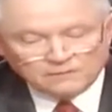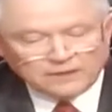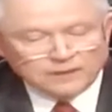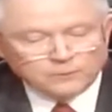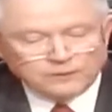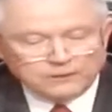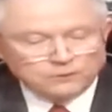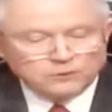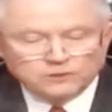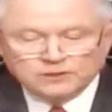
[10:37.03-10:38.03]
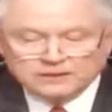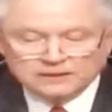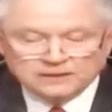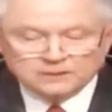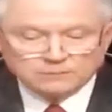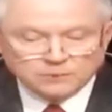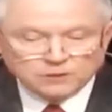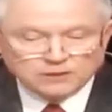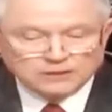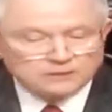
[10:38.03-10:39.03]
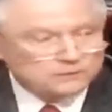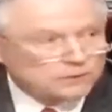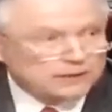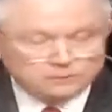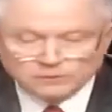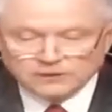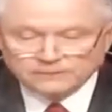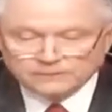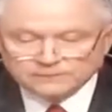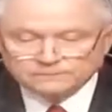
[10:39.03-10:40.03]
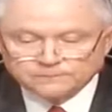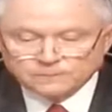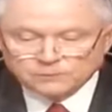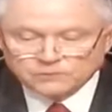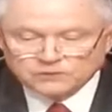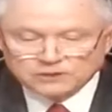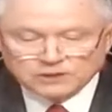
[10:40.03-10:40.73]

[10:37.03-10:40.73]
Following a routine morning threat briefing, Mr.